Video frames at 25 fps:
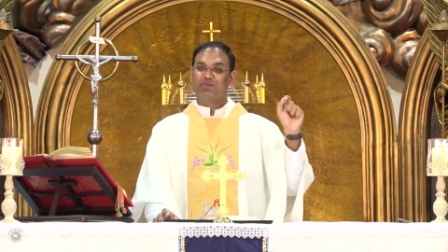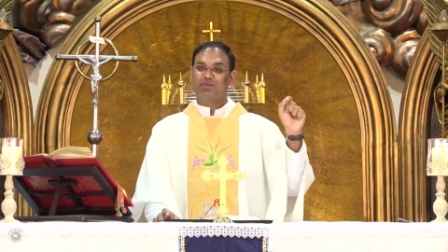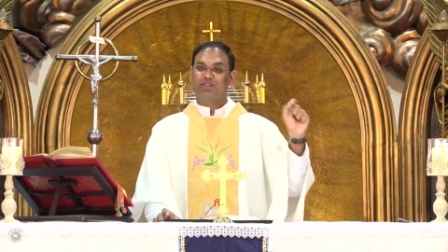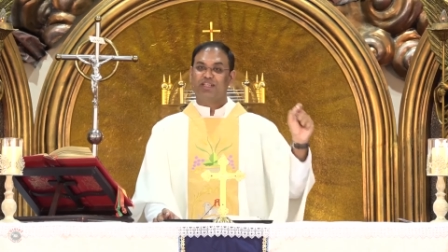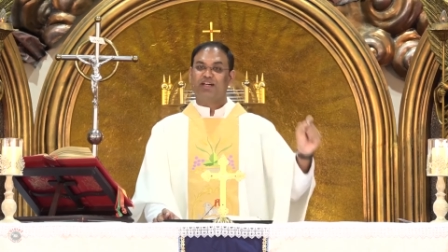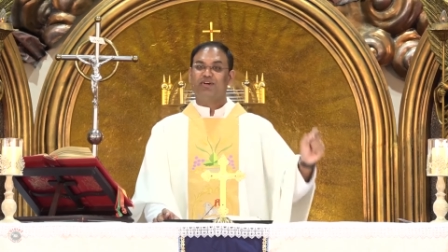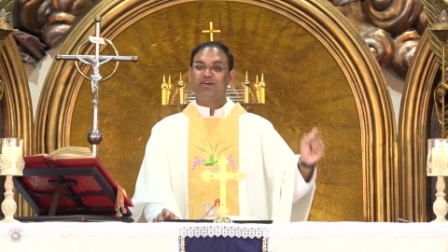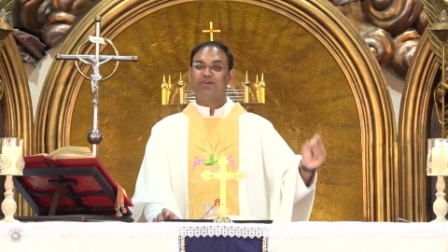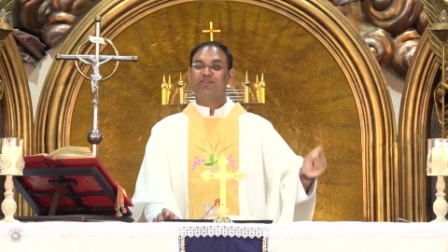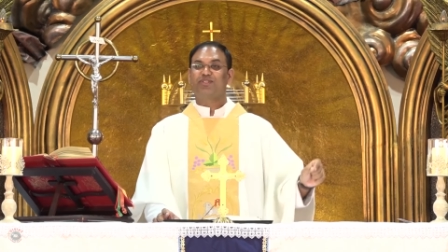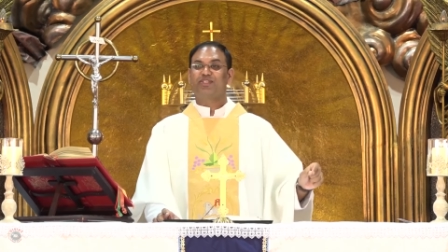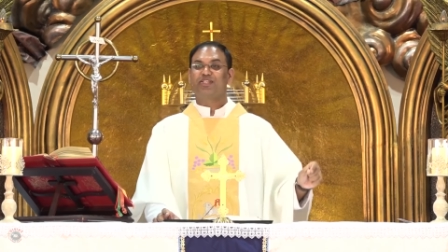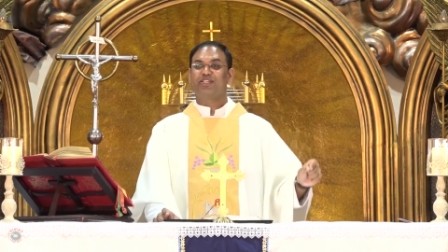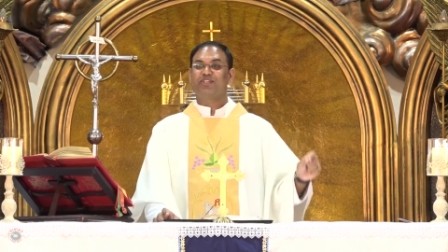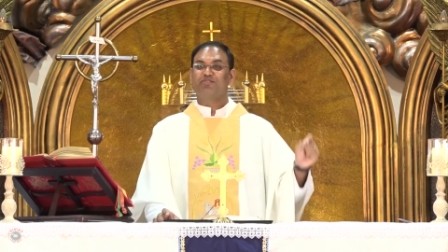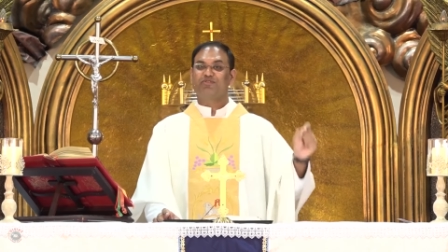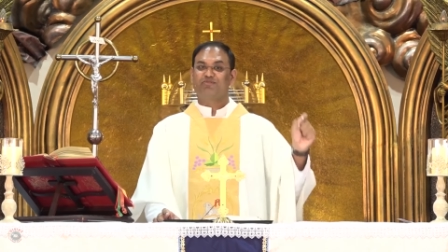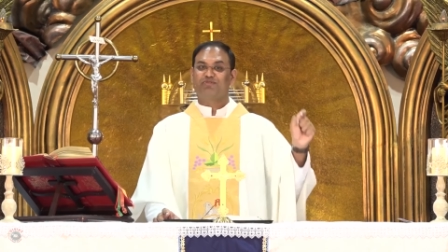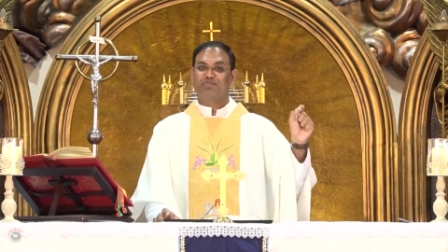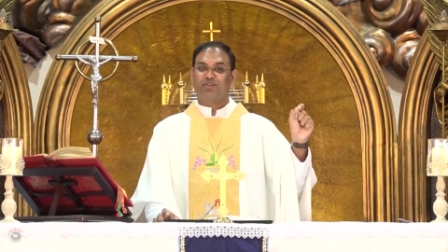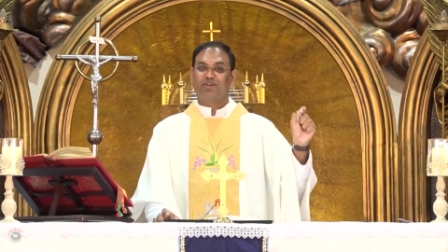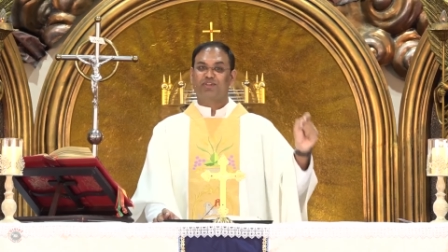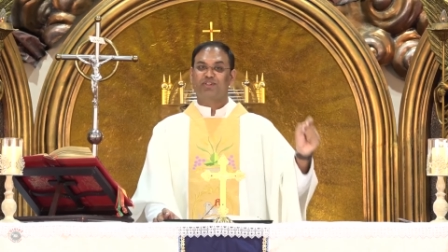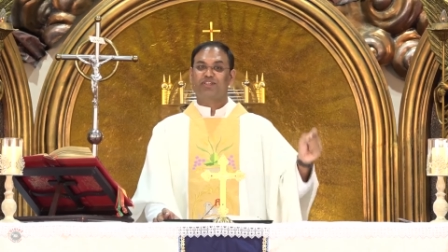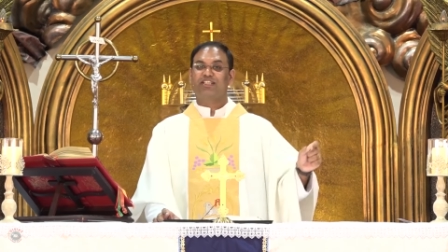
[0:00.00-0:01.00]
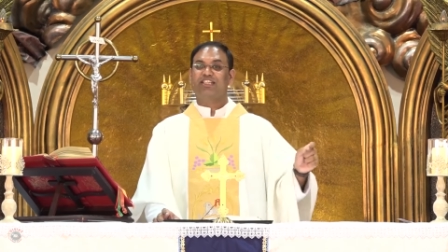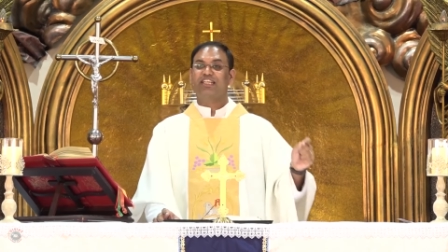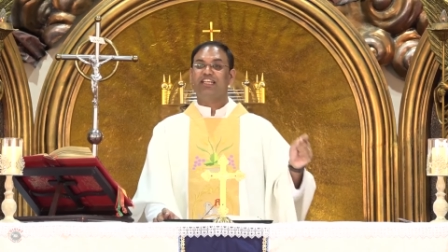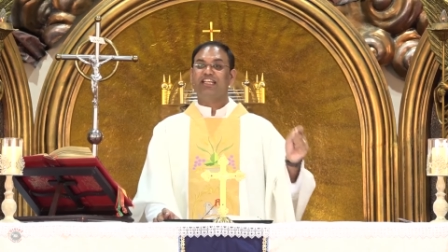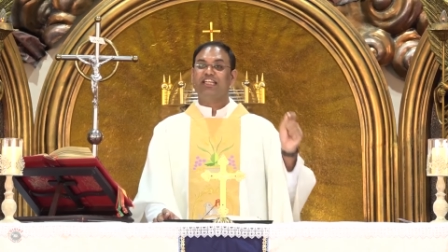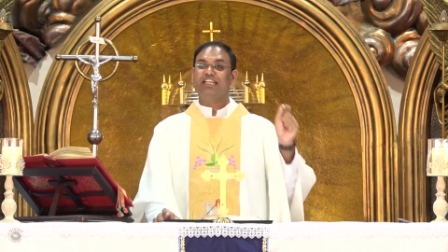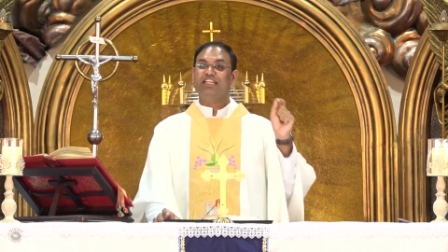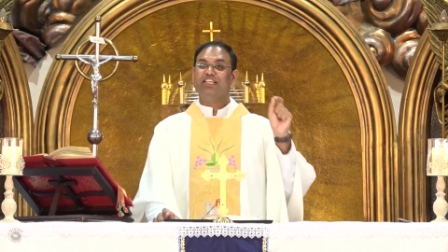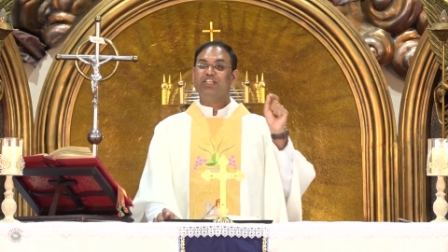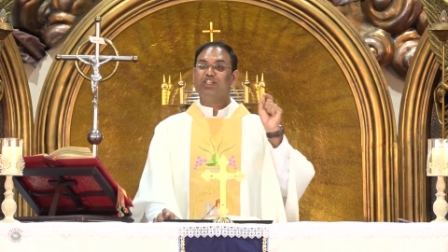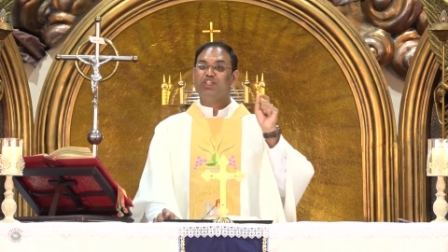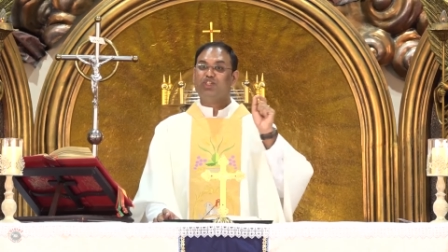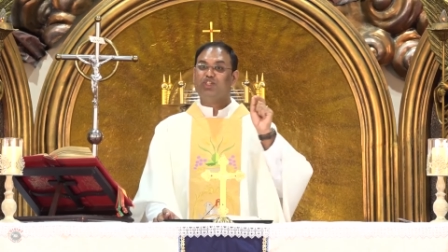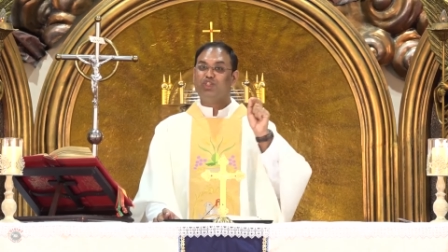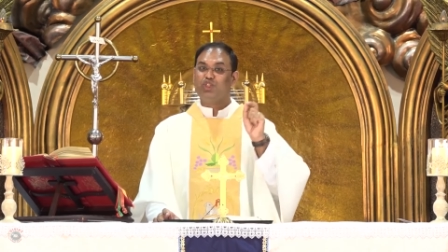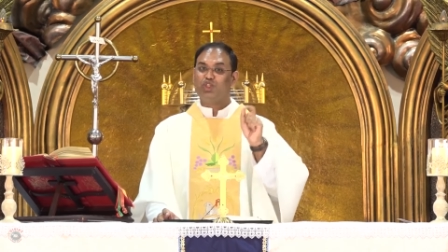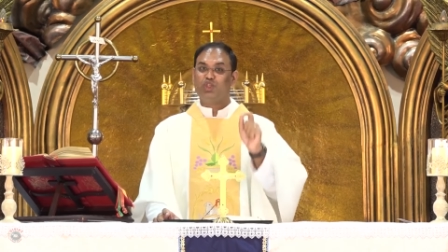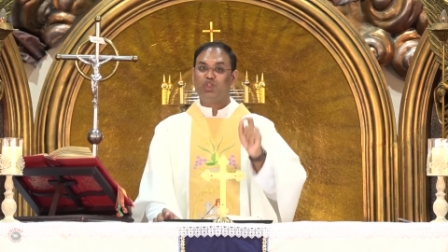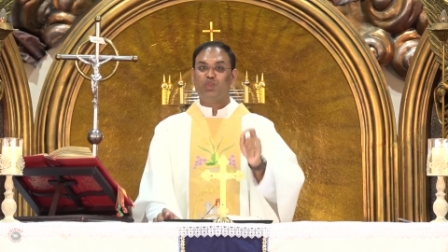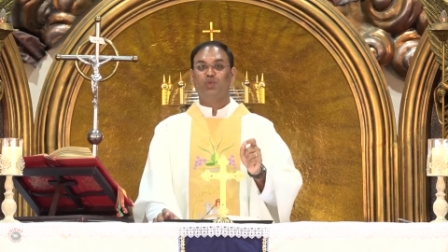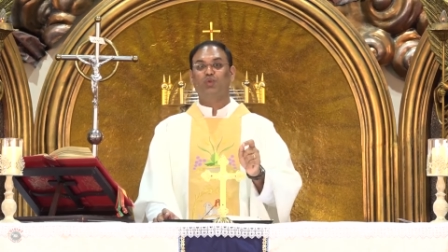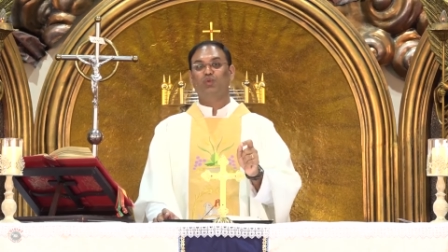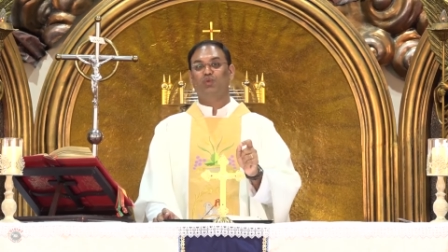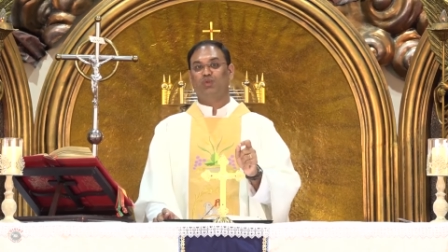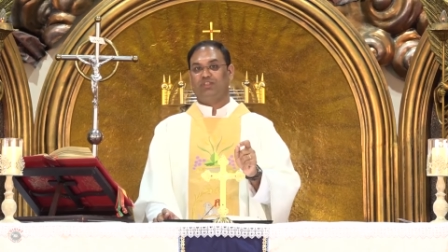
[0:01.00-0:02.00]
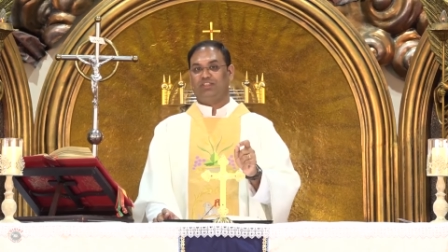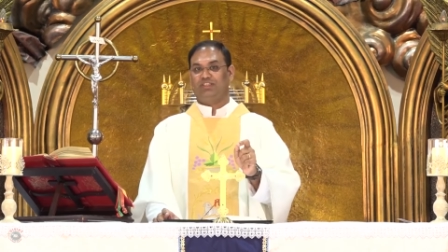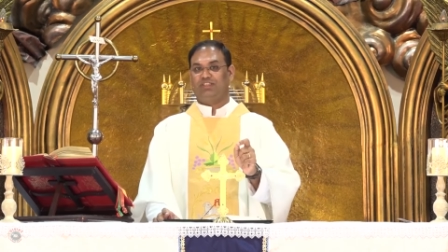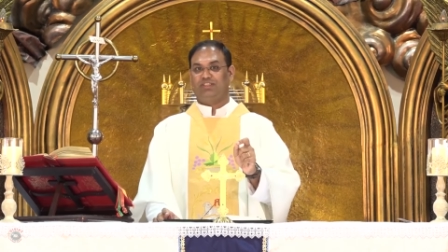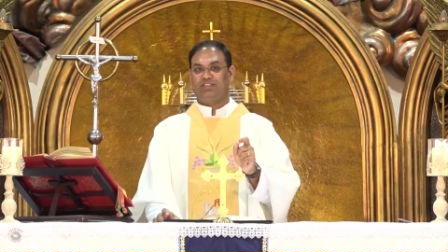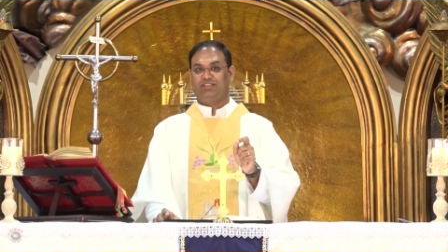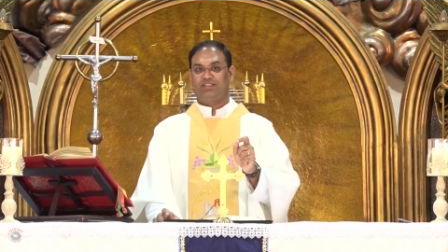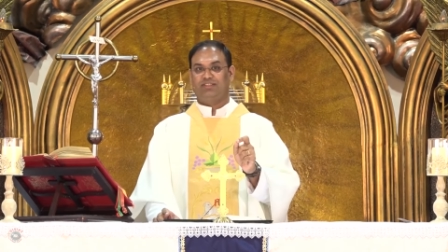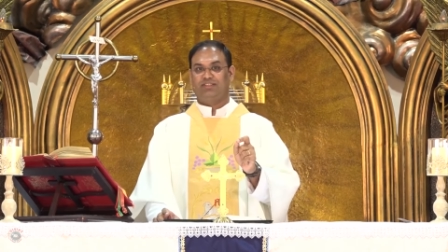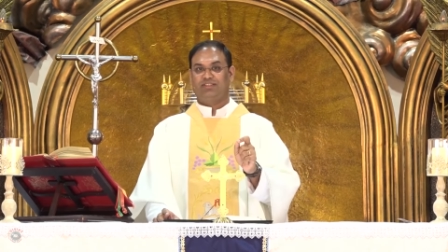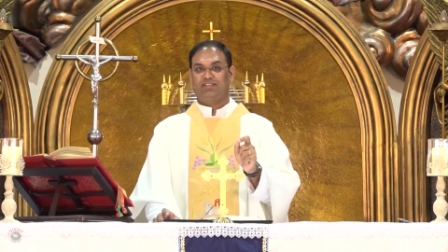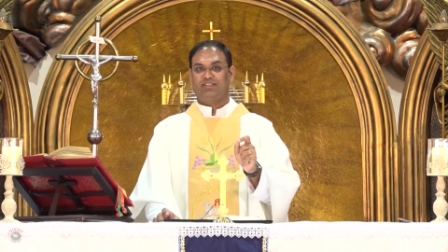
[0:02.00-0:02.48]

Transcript: 2014 June.